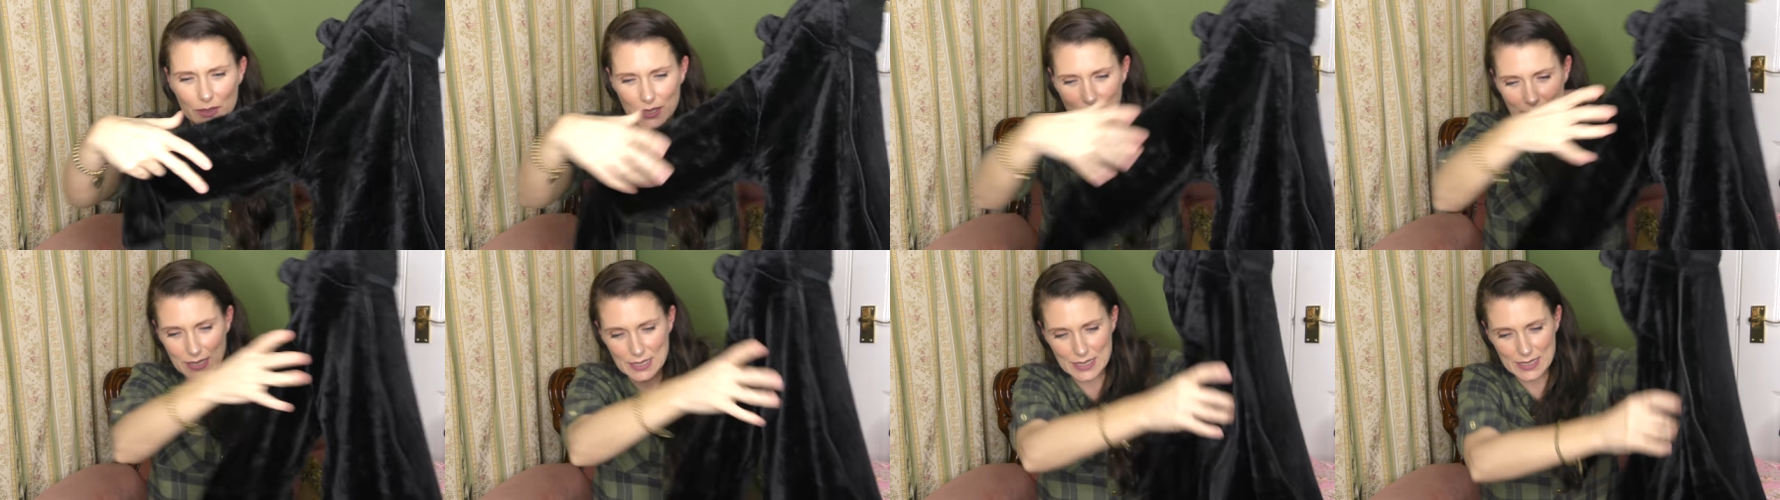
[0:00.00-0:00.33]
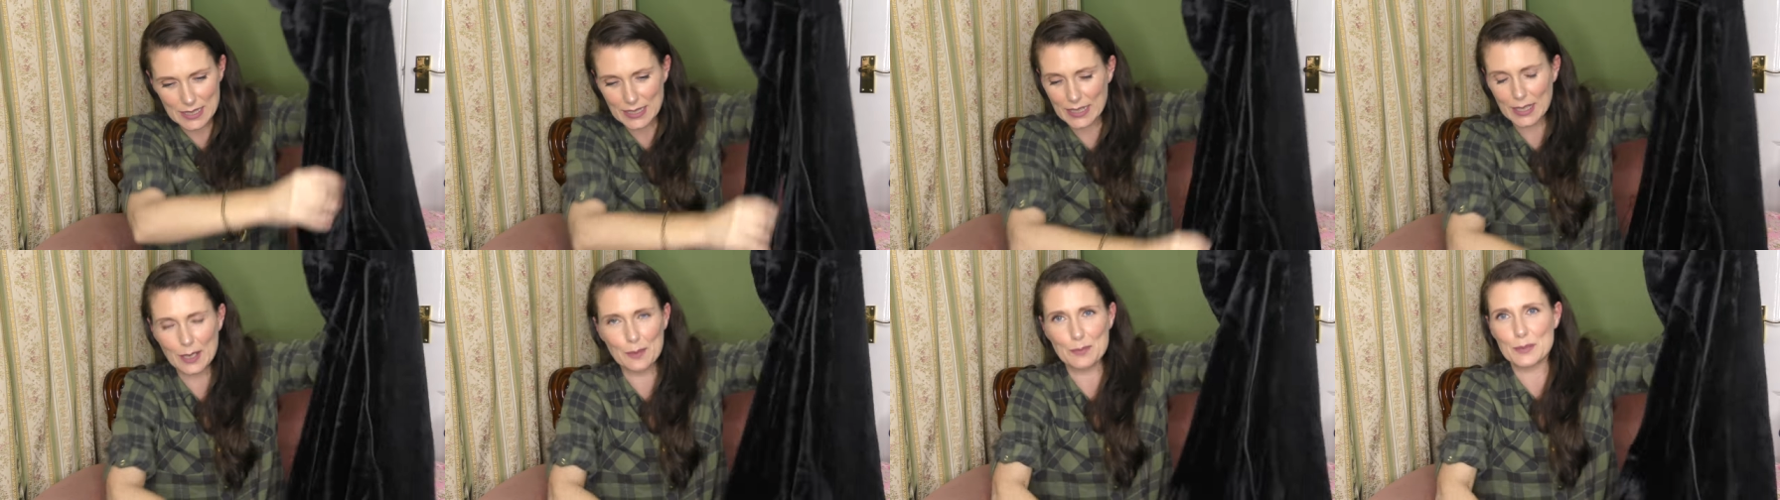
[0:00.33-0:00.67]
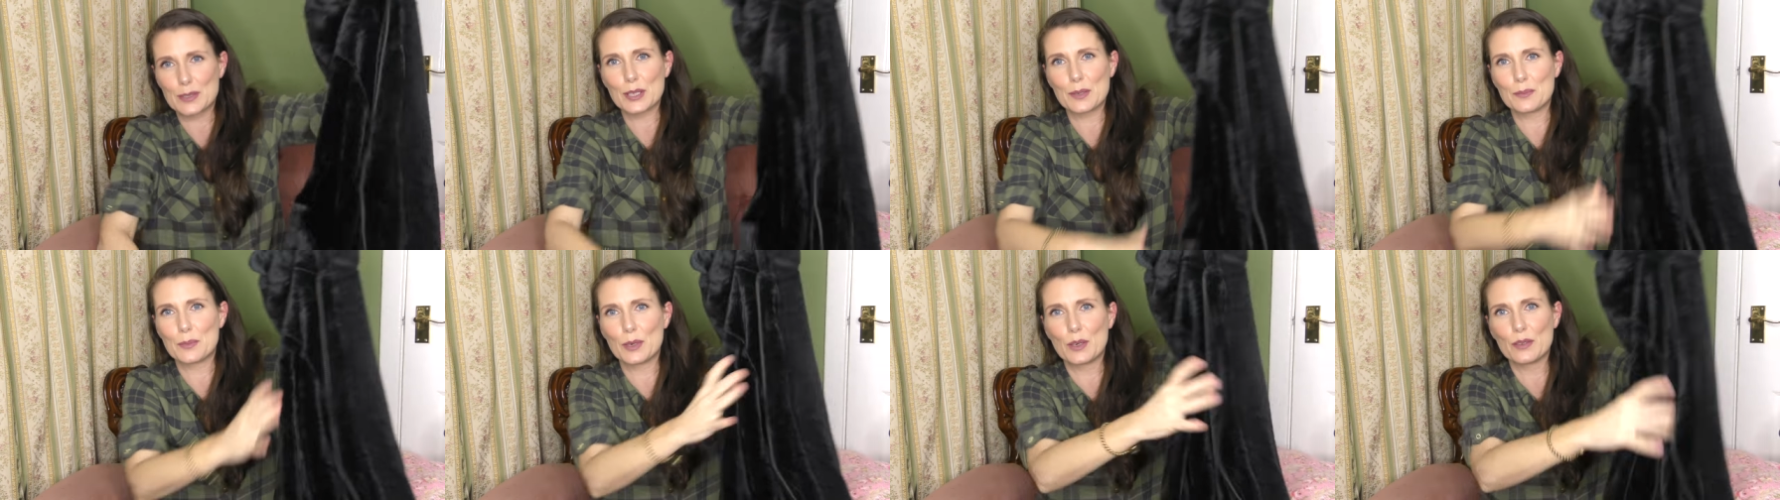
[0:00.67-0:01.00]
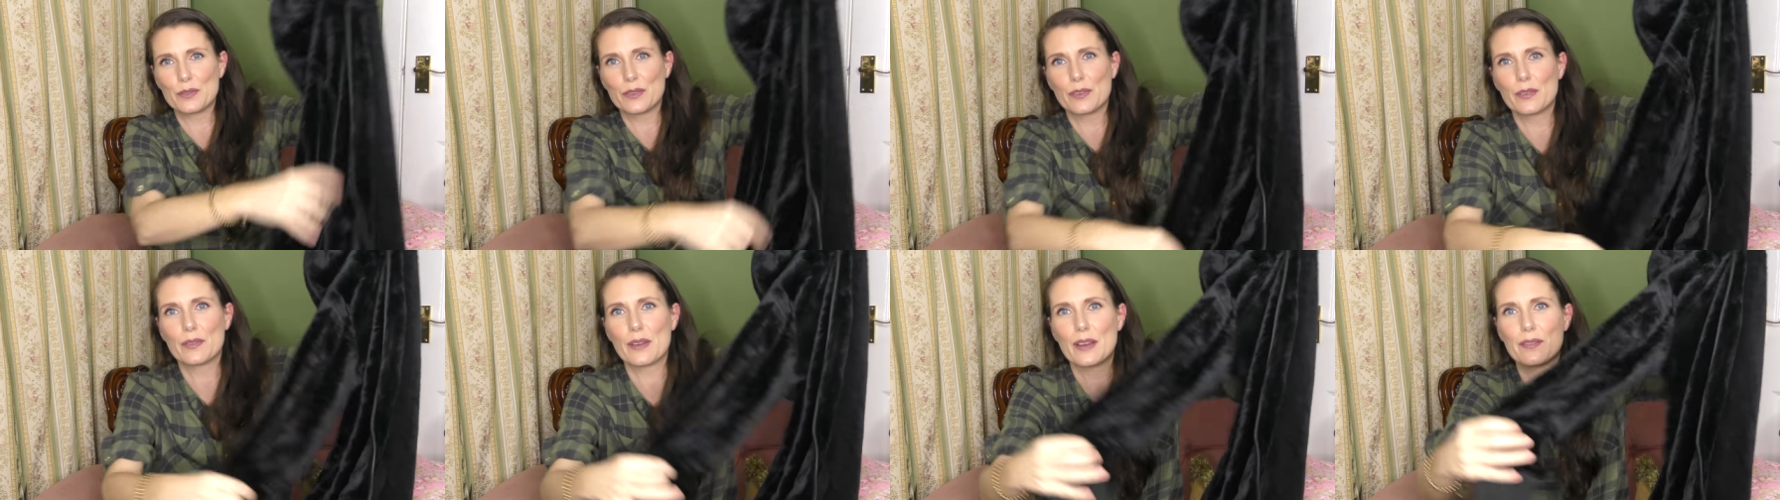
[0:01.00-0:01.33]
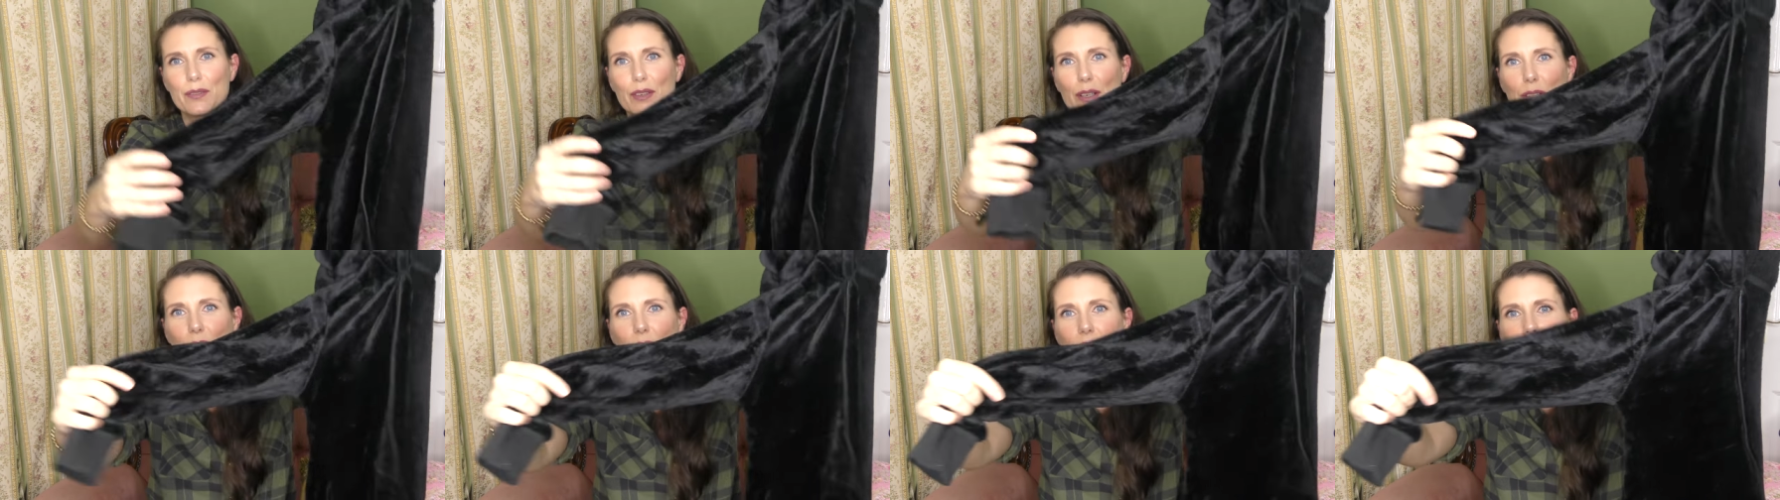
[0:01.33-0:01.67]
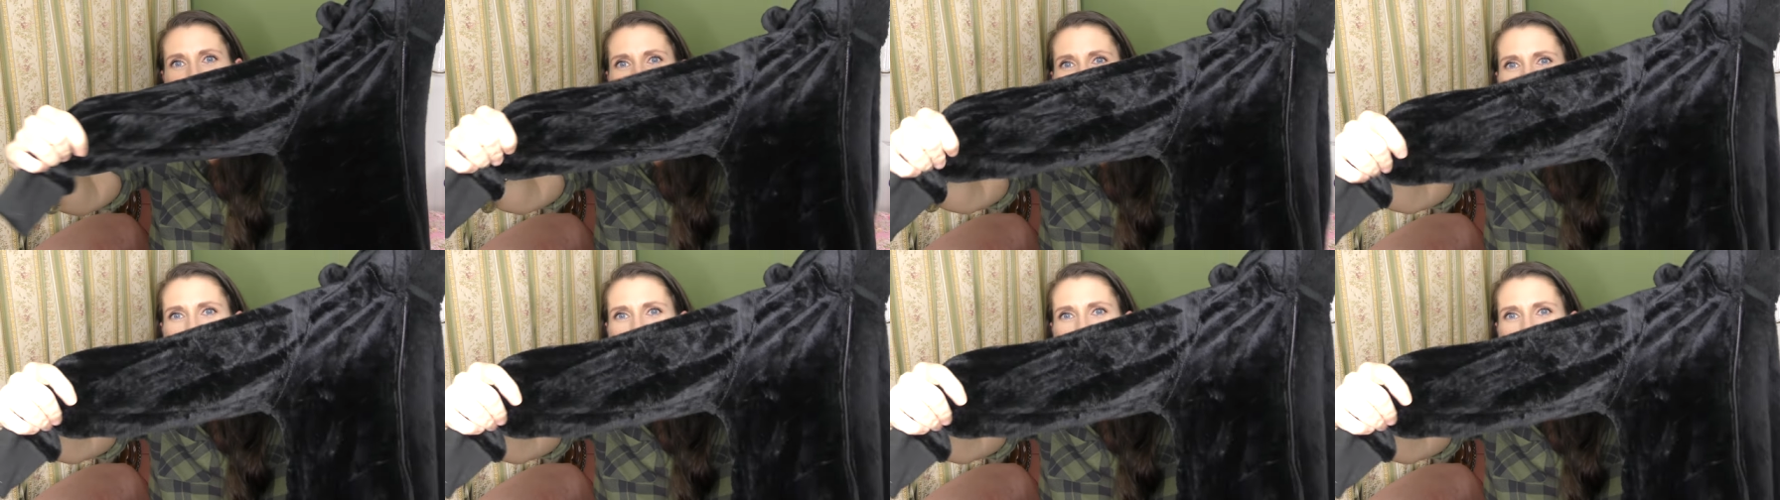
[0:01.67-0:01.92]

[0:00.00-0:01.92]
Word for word: you can see crumbs coming off of everything